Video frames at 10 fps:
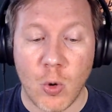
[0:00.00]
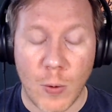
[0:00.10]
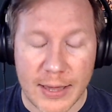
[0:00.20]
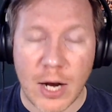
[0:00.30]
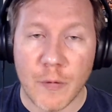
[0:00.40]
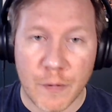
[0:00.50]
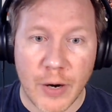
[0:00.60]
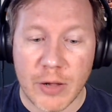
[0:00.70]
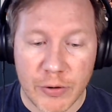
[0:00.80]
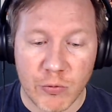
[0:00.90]
Without
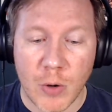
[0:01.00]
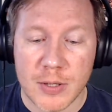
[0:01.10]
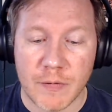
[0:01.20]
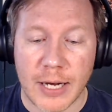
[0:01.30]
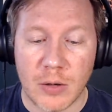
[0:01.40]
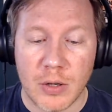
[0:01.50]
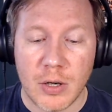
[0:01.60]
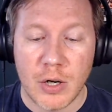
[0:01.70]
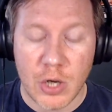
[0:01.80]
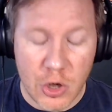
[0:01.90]
Franklin Roosevelt,
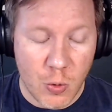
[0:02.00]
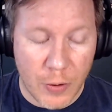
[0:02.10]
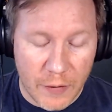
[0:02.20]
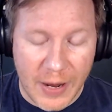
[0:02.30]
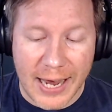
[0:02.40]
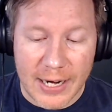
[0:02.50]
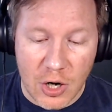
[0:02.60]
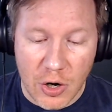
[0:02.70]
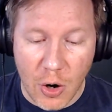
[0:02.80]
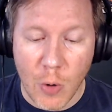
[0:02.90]
you would have had
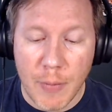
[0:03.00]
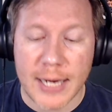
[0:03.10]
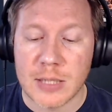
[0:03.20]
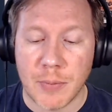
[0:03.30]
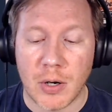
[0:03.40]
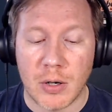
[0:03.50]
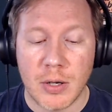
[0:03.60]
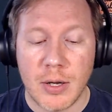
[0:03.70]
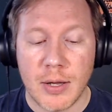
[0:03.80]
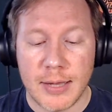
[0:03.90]
no
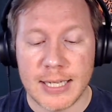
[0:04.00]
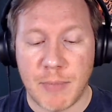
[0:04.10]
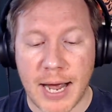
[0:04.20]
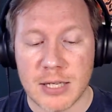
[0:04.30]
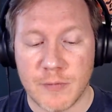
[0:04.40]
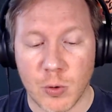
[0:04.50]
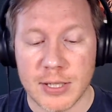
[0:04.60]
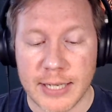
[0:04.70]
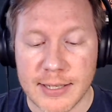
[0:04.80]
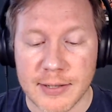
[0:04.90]
baseball these past four
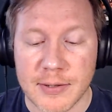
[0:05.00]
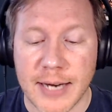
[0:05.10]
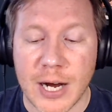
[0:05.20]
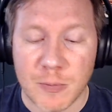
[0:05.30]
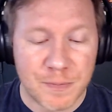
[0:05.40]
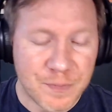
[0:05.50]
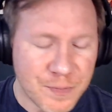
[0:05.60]
seasons. Now,